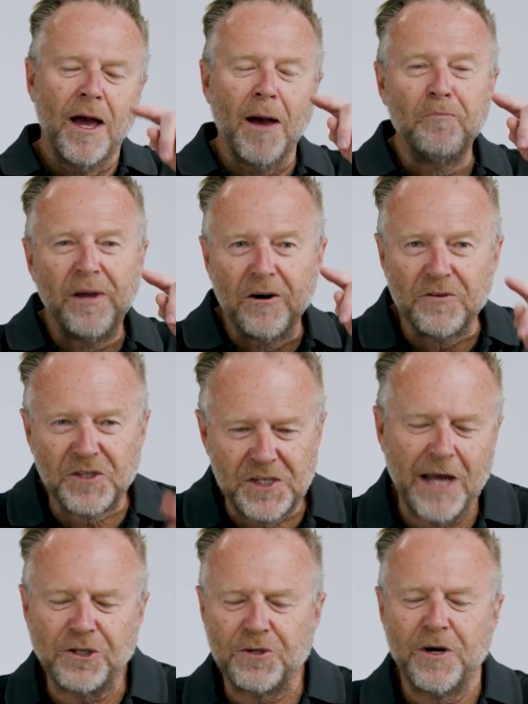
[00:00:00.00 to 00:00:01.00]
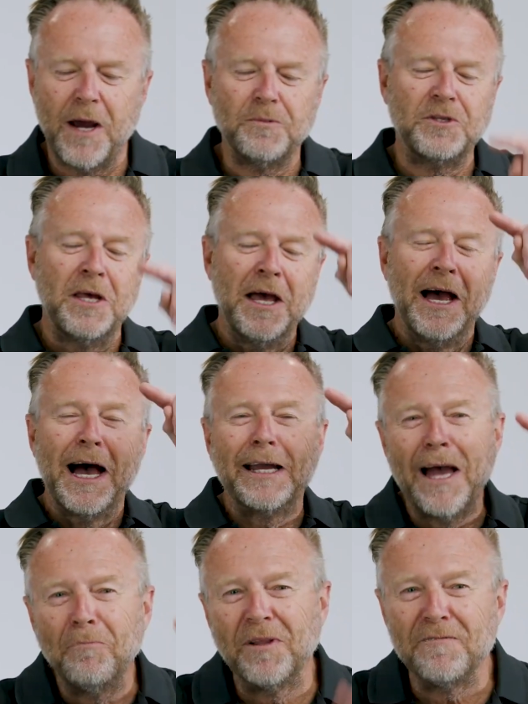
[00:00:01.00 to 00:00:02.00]
a pair of snatch straps, a
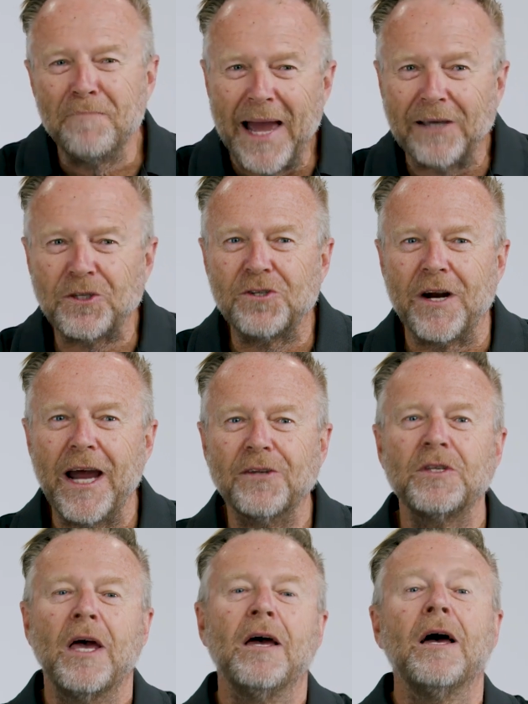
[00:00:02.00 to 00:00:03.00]
couple of max tracks,